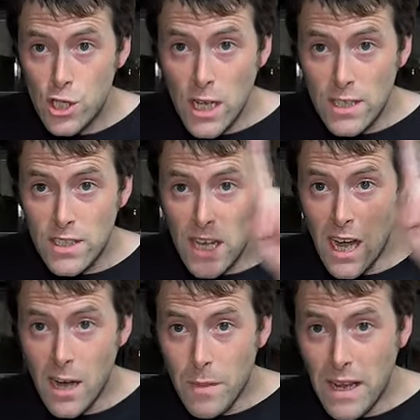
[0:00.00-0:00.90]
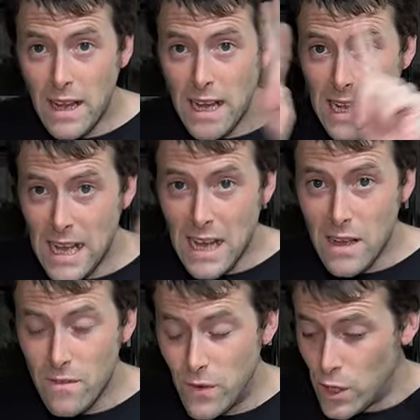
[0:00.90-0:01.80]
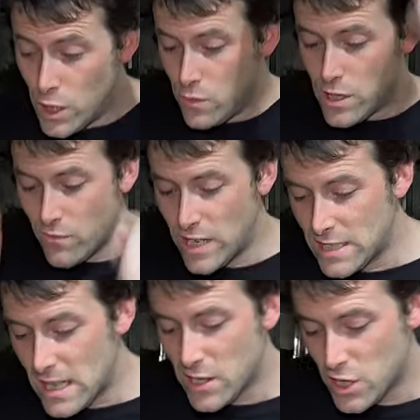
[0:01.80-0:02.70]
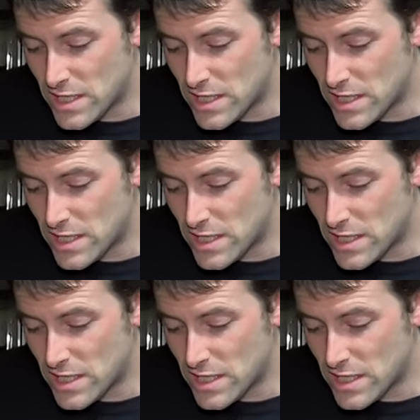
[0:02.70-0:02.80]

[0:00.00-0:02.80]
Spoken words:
just up here for you to research